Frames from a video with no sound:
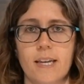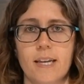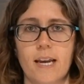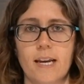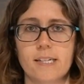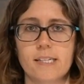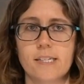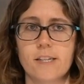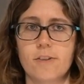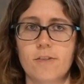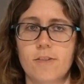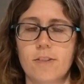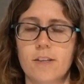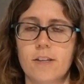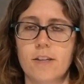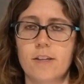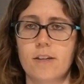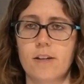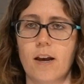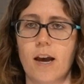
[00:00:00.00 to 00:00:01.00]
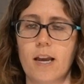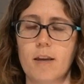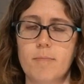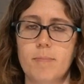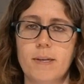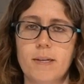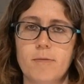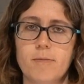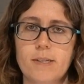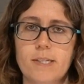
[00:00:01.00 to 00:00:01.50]
Yeah, so the
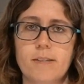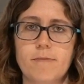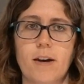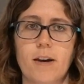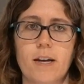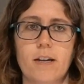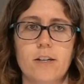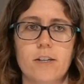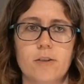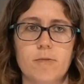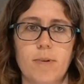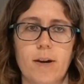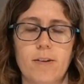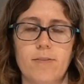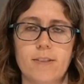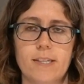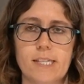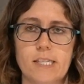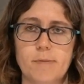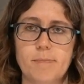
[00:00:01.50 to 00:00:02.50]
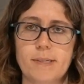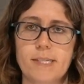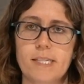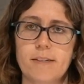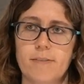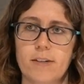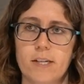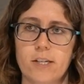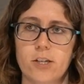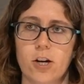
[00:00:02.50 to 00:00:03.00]
IP was filed around this
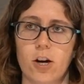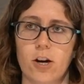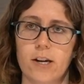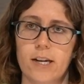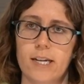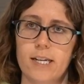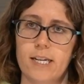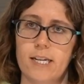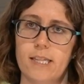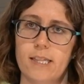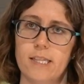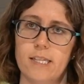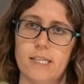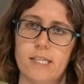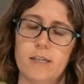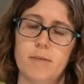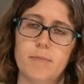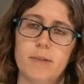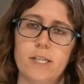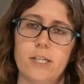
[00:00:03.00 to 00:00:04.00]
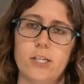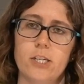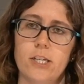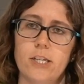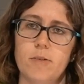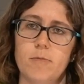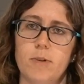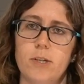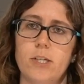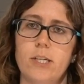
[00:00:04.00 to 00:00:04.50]
specific target in the DMD
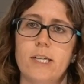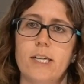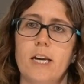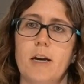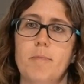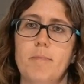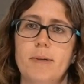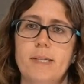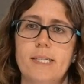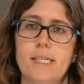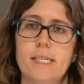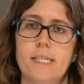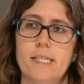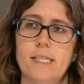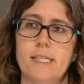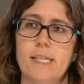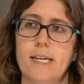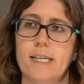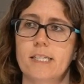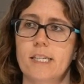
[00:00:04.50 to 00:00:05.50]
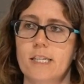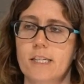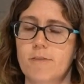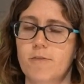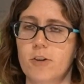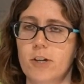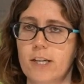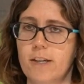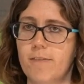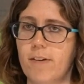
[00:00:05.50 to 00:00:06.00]
gene, which encompasses exons
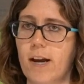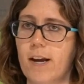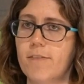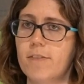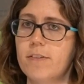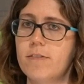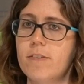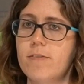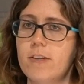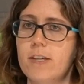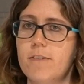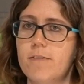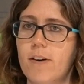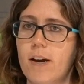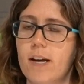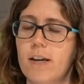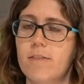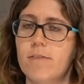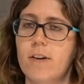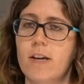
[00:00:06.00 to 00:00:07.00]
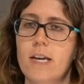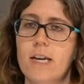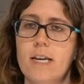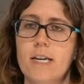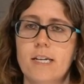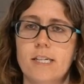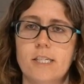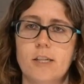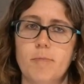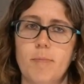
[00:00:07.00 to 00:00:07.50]
45 to 55,
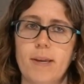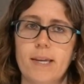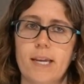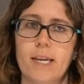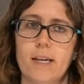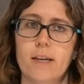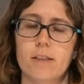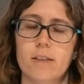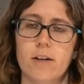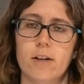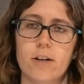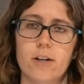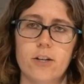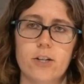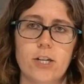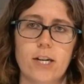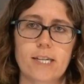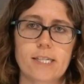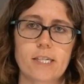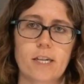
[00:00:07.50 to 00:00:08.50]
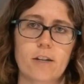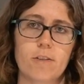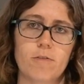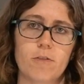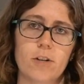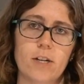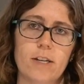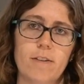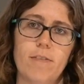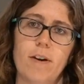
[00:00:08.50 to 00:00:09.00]
so making a large exon
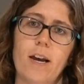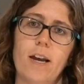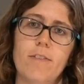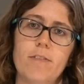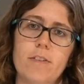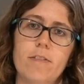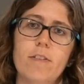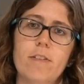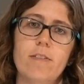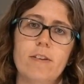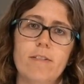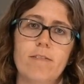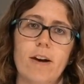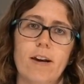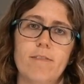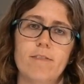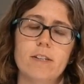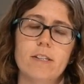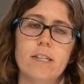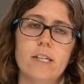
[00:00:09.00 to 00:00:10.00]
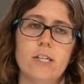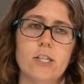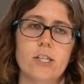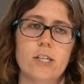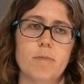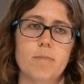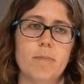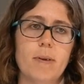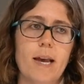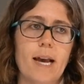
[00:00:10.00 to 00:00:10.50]
45 to 55
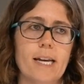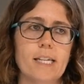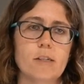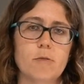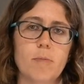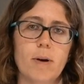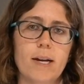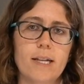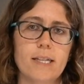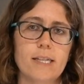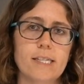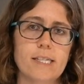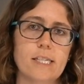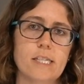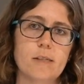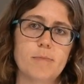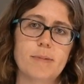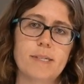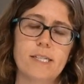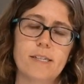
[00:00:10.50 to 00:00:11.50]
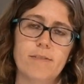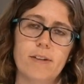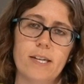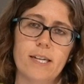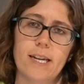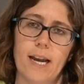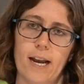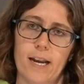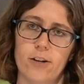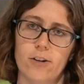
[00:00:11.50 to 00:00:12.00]
deletion, as well as the
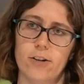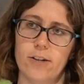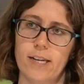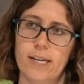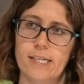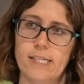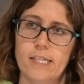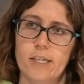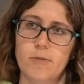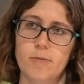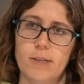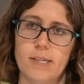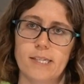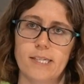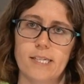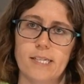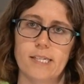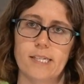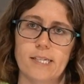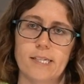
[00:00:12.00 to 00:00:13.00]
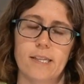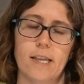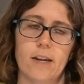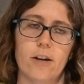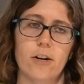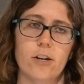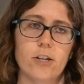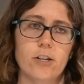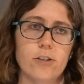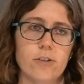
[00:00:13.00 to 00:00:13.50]
specific guide RNA sequences
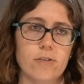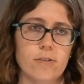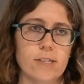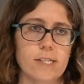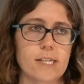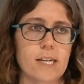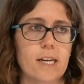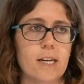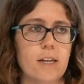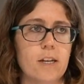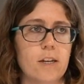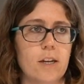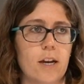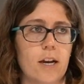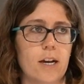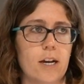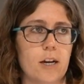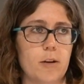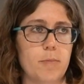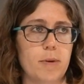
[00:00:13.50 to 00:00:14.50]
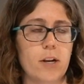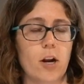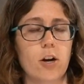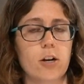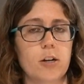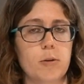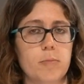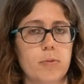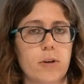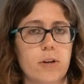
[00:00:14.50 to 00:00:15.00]
that are used um, in
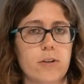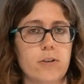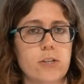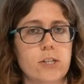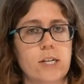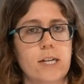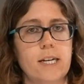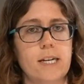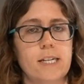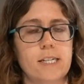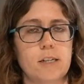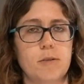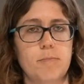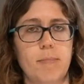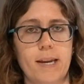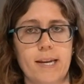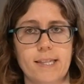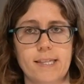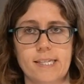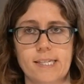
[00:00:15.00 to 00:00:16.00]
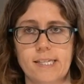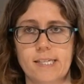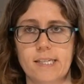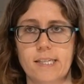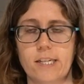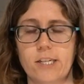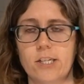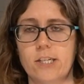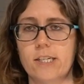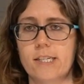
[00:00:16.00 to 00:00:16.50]
our approach to make this
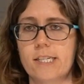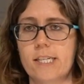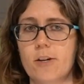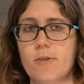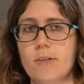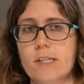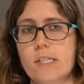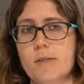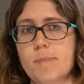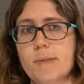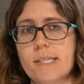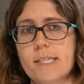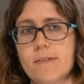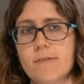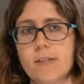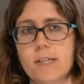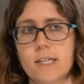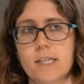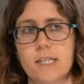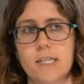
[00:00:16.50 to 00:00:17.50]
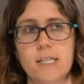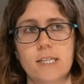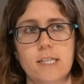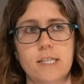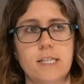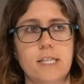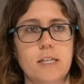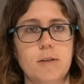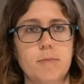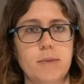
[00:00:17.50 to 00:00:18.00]
deletion. So it's specific to
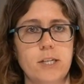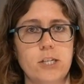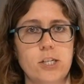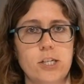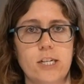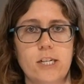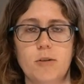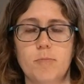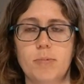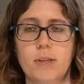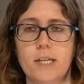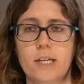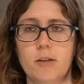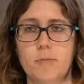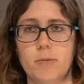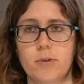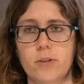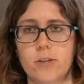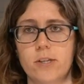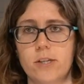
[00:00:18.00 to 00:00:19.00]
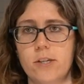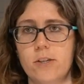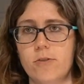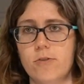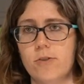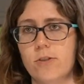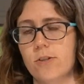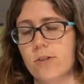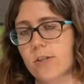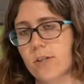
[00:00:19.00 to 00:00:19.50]
the DMD gene applicable
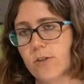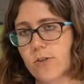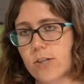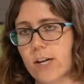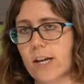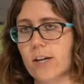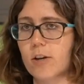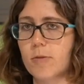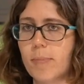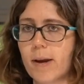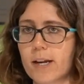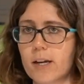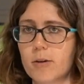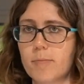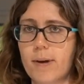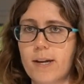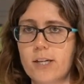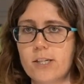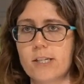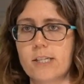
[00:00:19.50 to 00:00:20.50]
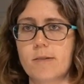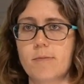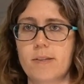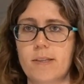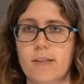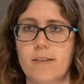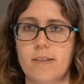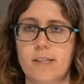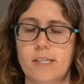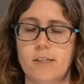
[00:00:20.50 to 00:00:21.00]
to Duchenne-Becker patients
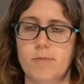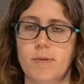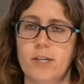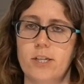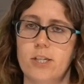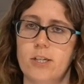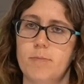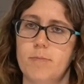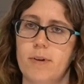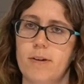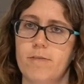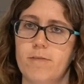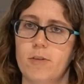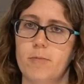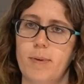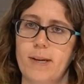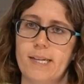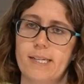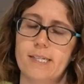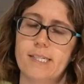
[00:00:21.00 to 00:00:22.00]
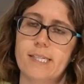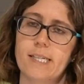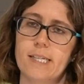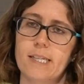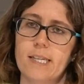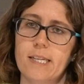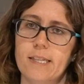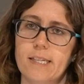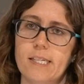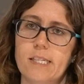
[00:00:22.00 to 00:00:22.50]
within this region, but for
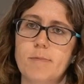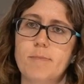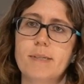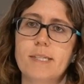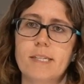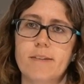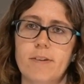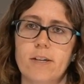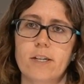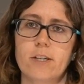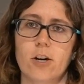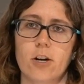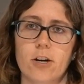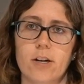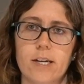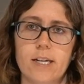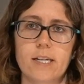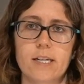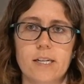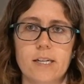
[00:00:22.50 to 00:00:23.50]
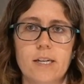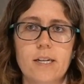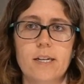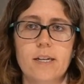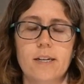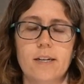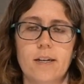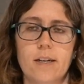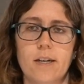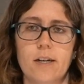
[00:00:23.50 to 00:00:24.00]
basically the specific target,
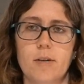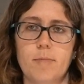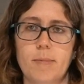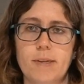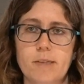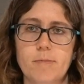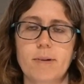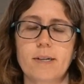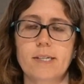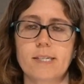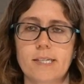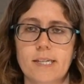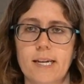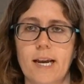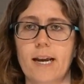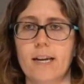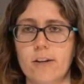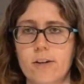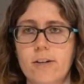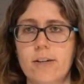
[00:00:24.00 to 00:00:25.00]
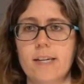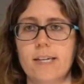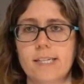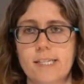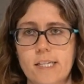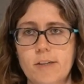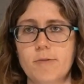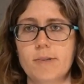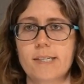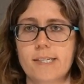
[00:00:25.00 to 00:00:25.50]
um, as well as the guide
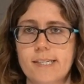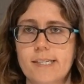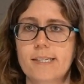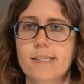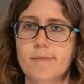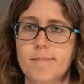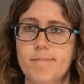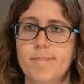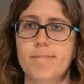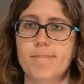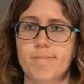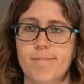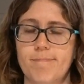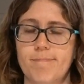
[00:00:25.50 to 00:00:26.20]
RNA sequences.